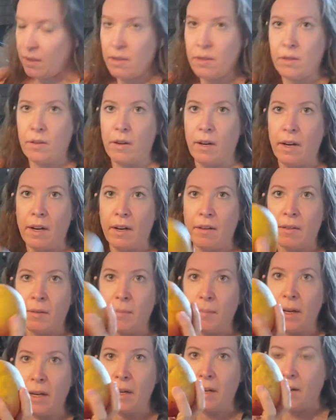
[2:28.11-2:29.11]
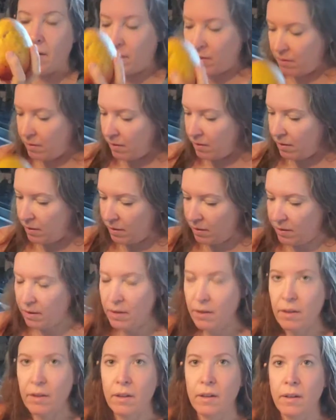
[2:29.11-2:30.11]
So I have a mango,
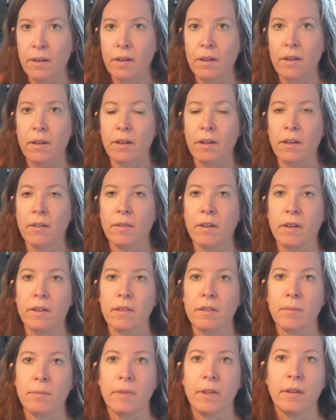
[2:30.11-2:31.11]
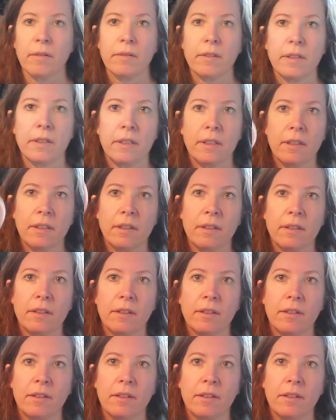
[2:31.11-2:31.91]
I've got some lovely